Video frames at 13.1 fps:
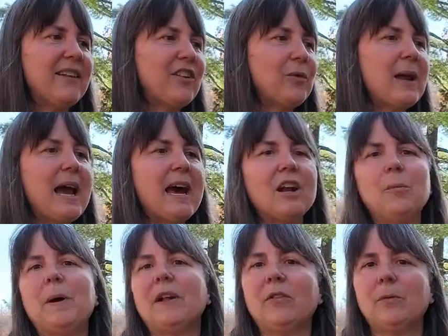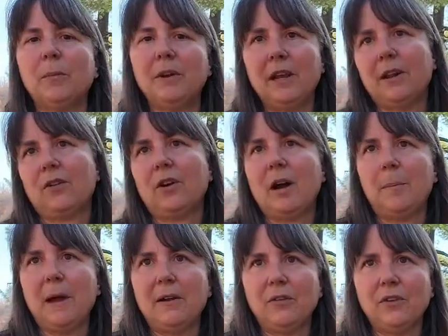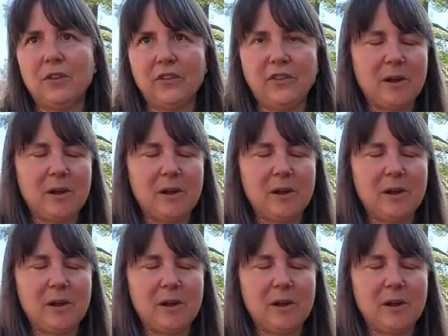And so we had our best potato crop ever this